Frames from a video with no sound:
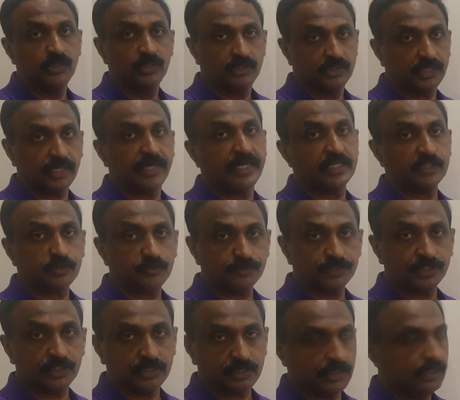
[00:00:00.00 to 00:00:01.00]
Radius of
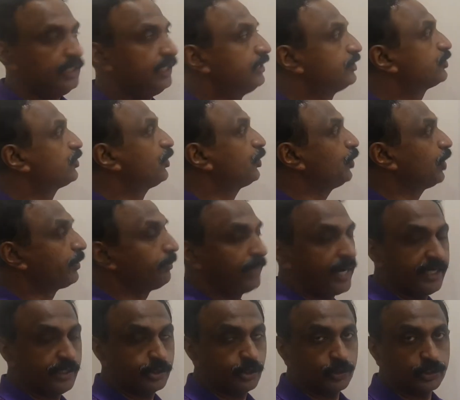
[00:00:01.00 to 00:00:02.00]
circle. So your
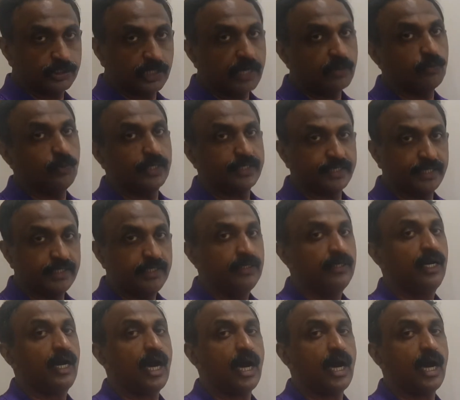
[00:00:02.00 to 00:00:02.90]
mind should start working.